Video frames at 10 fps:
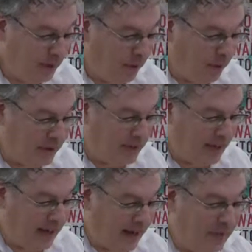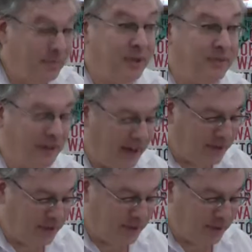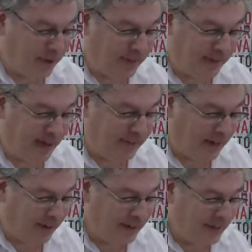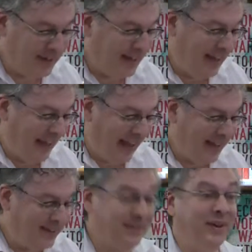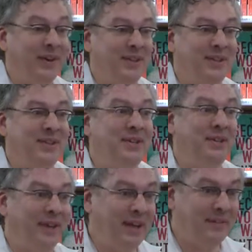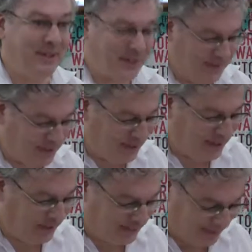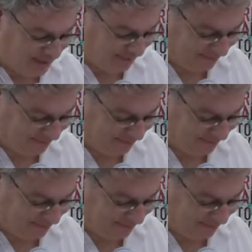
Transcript: where you could get a hamburger for less than $25 and learn the secret language of seagulls.